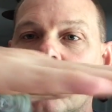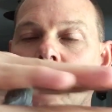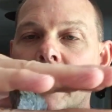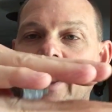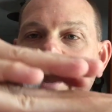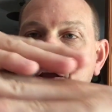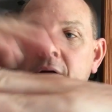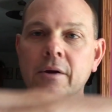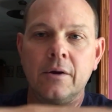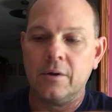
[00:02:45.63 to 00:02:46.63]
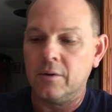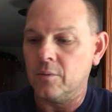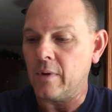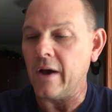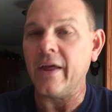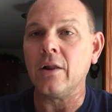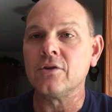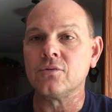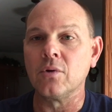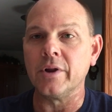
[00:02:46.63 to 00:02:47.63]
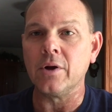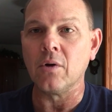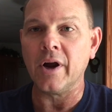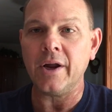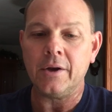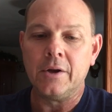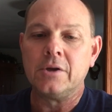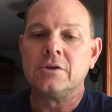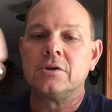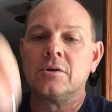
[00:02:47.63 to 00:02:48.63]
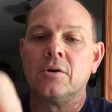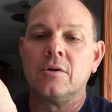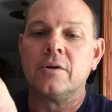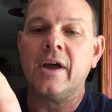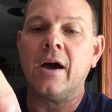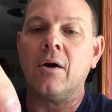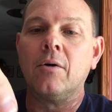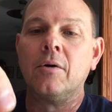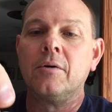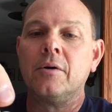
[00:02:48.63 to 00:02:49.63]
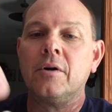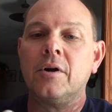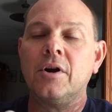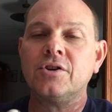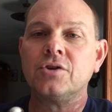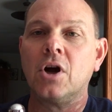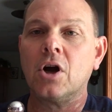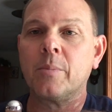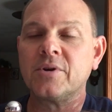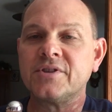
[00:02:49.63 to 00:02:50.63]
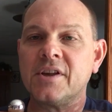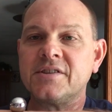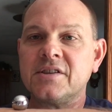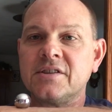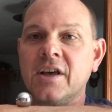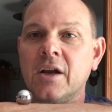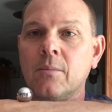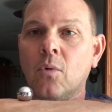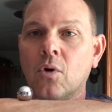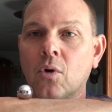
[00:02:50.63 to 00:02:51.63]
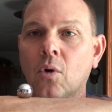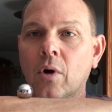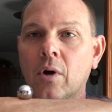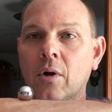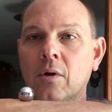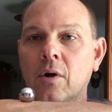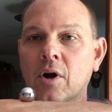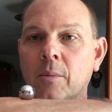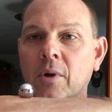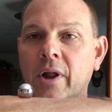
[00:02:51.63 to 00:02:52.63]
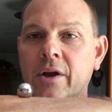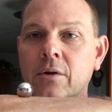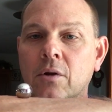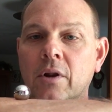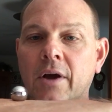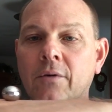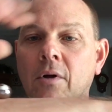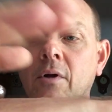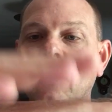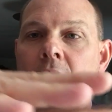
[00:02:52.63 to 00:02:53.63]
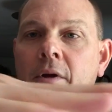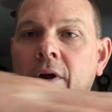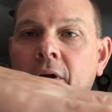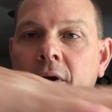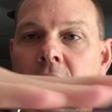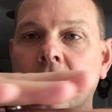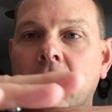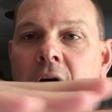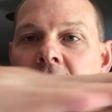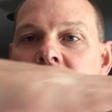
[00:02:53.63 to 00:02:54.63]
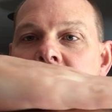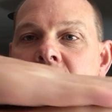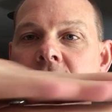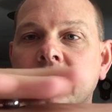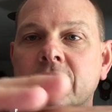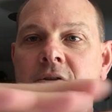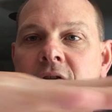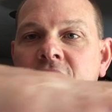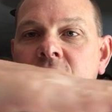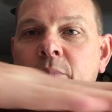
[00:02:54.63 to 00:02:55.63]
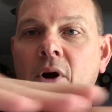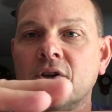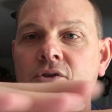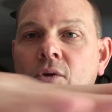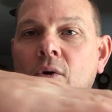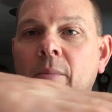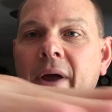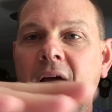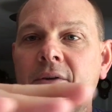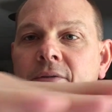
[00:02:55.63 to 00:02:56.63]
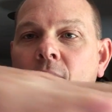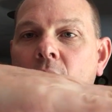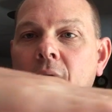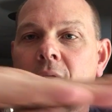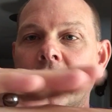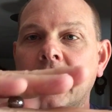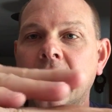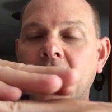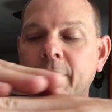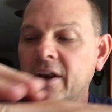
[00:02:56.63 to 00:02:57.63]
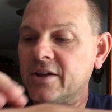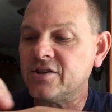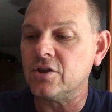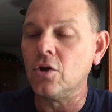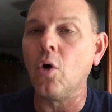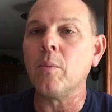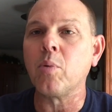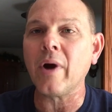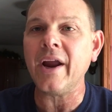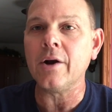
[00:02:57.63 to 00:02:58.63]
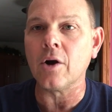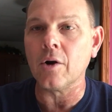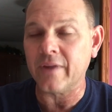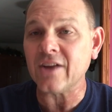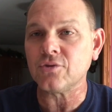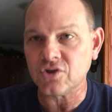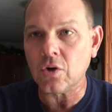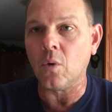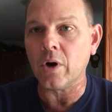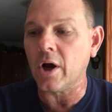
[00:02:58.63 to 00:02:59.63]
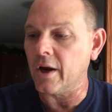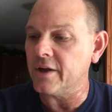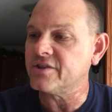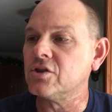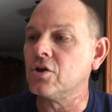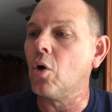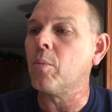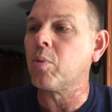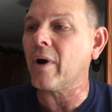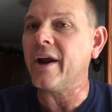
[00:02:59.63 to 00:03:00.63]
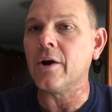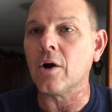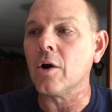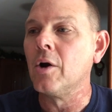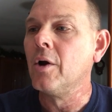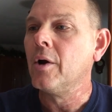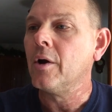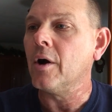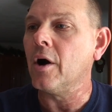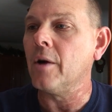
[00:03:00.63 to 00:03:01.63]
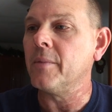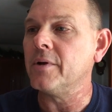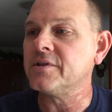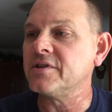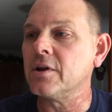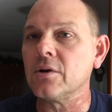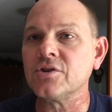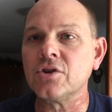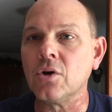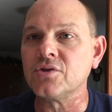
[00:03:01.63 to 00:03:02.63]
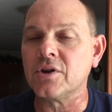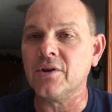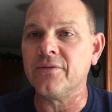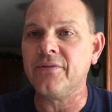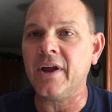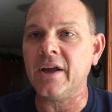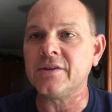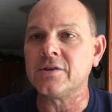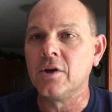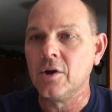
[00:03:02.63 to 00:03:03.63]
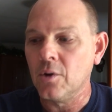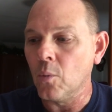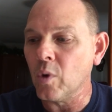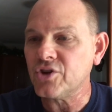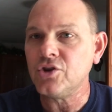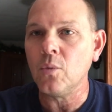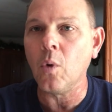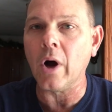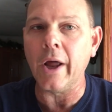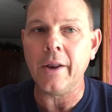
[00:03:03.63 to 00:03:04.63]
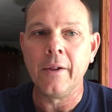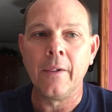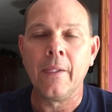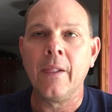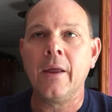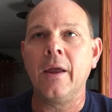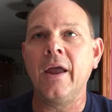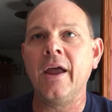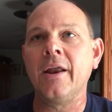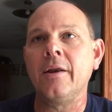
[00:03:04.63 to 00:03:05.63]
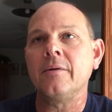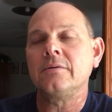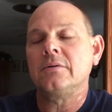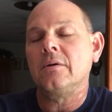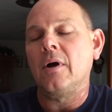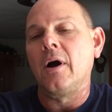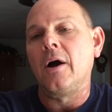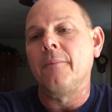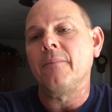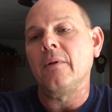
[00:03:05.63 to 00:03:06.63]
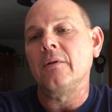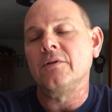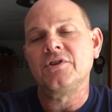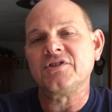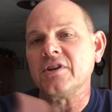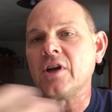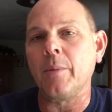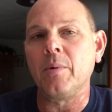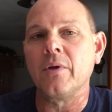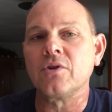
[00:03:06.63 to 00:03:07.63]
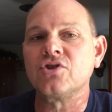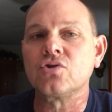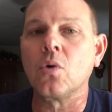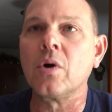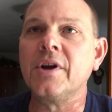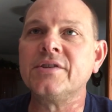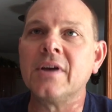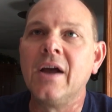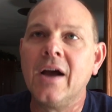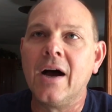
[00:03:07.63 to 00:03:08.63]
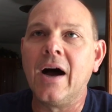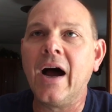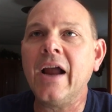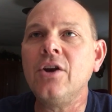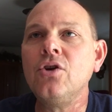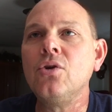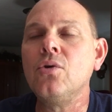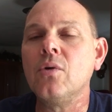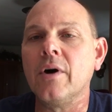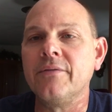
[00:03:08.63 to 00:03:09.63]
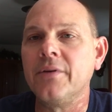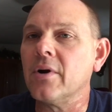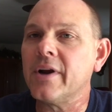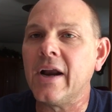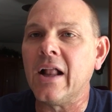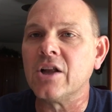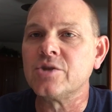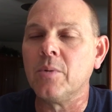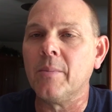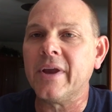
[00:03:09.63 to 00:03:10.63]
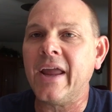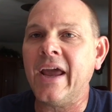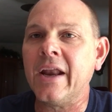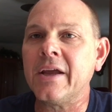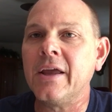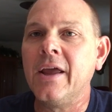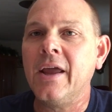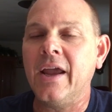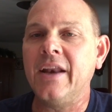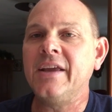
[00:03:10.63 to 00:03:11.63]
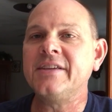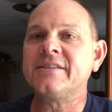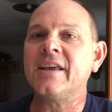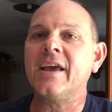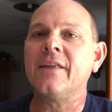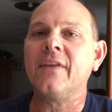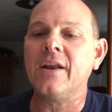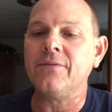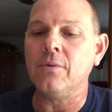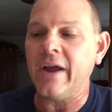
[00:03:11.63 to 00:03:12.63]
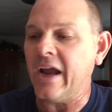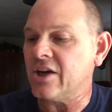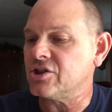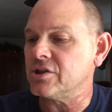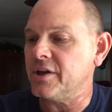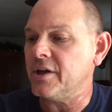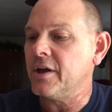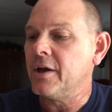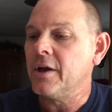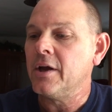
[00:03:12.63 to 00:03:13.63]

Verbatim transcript: Okay. Wow, that looks really great. Now, here's your 100% synthetic motor oil on a molecular level. All right. Here's your parts going back and forth. I mean, it's a no-brainer. That's what's going on. no-brainer. Um, it's as clear as the nose on your face what you want. And um, just a couple other stories. I knew a very knowledgeable mechanic, and he said that if you actually,